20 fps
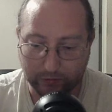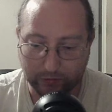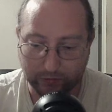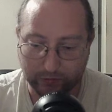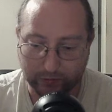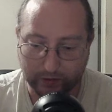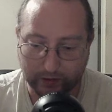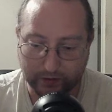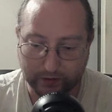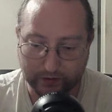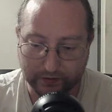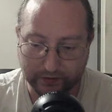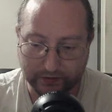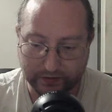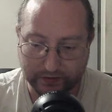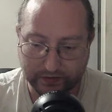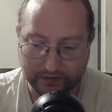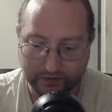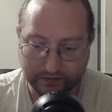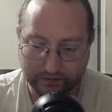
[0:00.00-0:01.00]

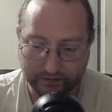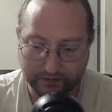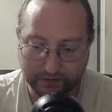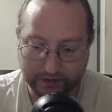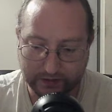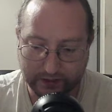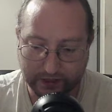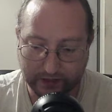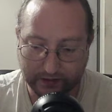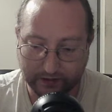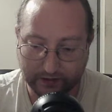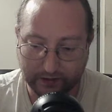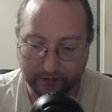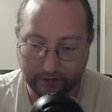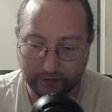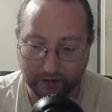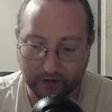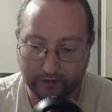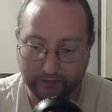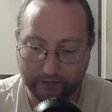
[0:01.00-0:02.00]
rose gently
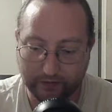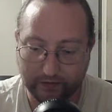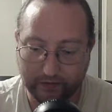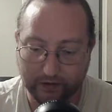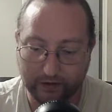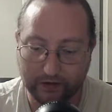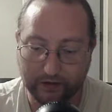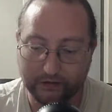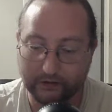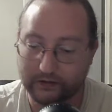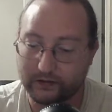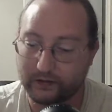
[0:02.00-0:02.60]
off the